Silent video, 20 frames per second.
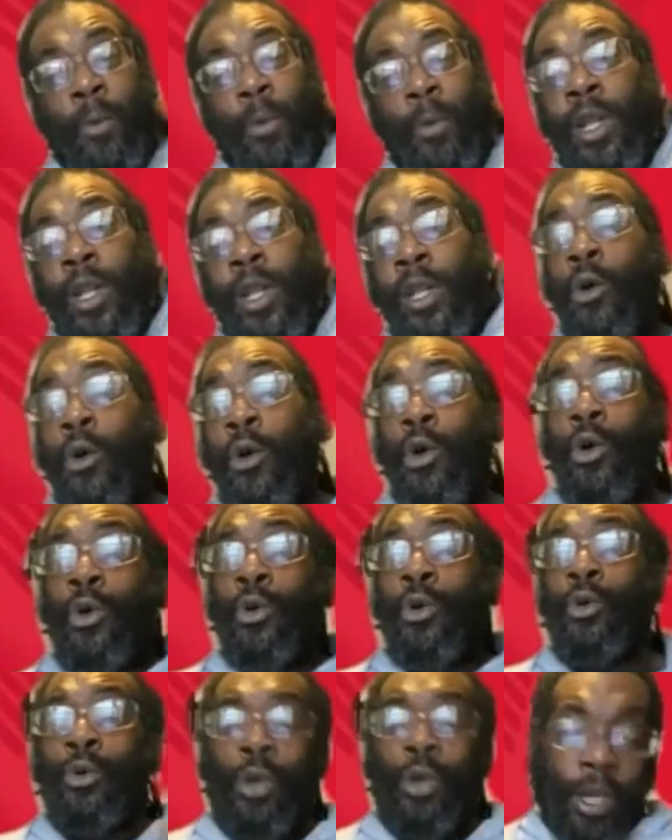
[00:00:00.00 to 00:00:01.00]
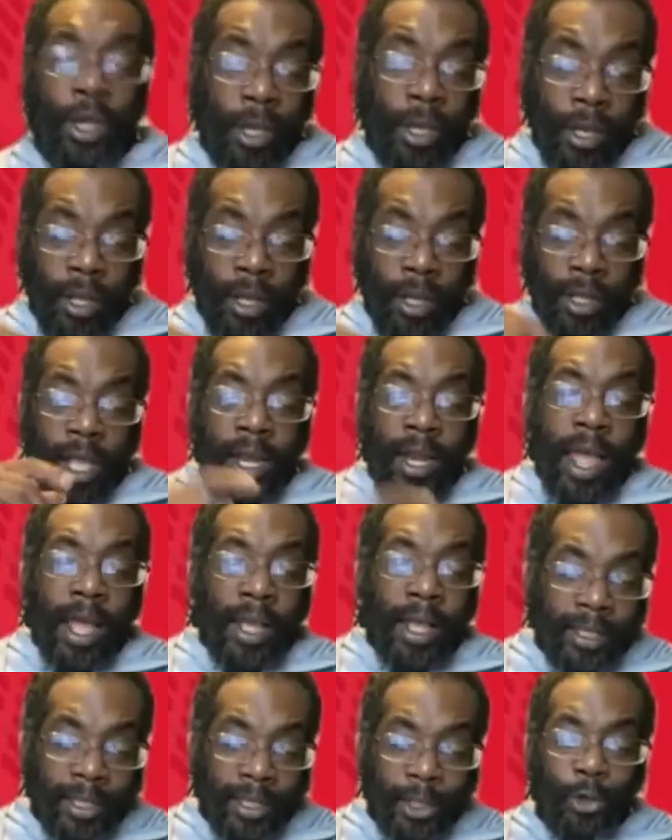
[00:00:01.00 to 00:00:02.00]
I want to know who the
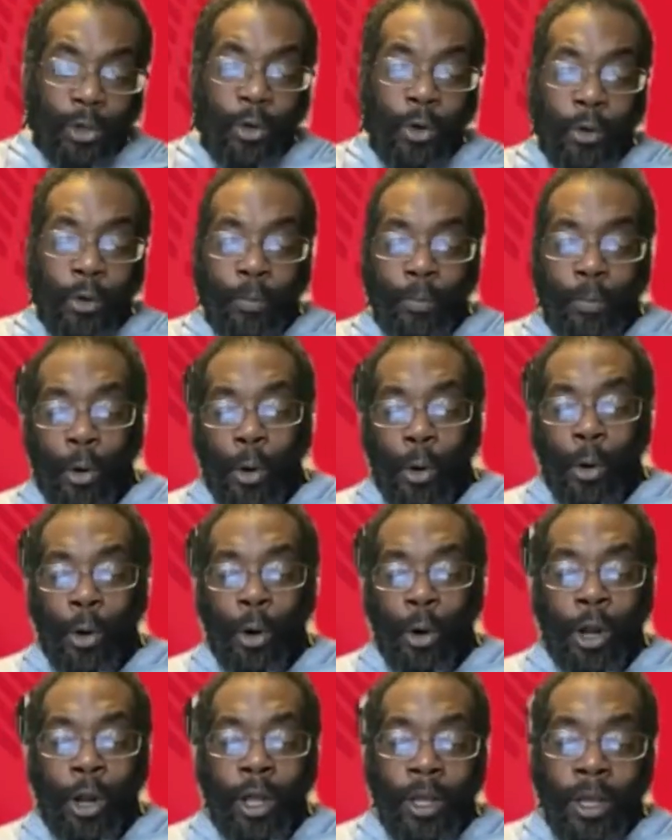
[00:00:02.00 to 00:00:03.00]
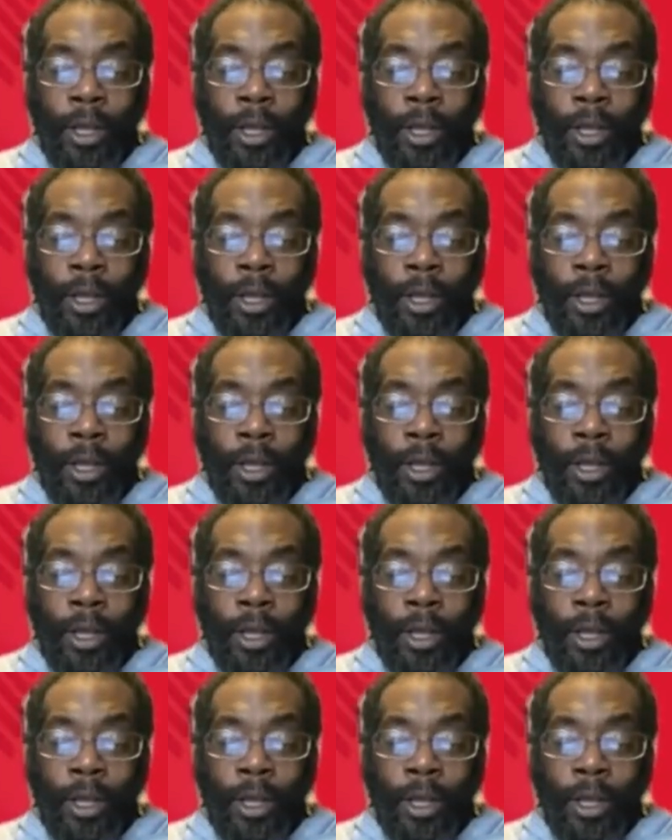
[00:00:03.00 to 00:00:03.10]
next Sean Paul,